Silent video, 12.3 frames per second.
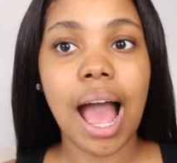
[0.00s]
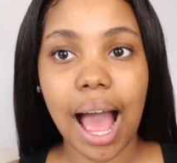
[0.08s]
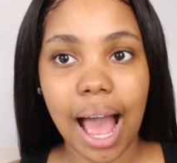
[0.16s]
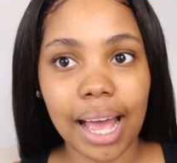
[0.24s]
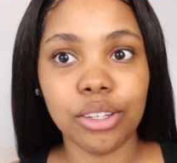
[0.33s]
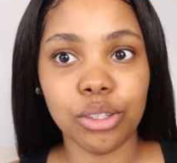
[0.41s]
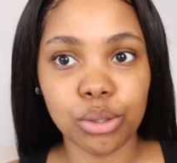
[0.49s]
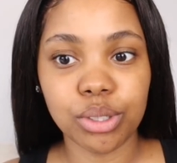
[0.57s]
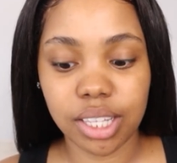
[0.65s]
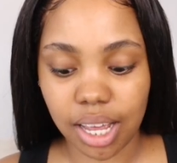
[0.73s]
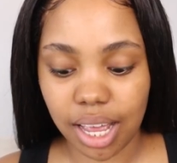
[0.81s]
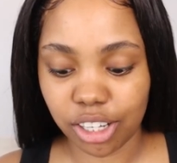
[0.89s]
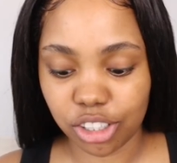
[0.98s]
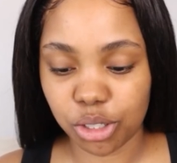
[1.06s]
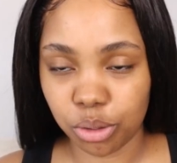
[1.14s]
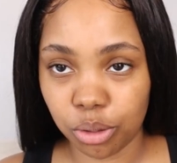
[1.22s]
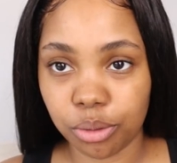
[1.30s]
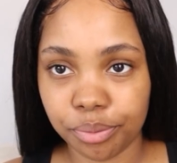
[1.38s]
I use the
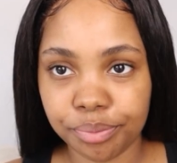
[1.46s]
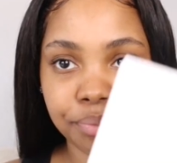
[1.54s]
actual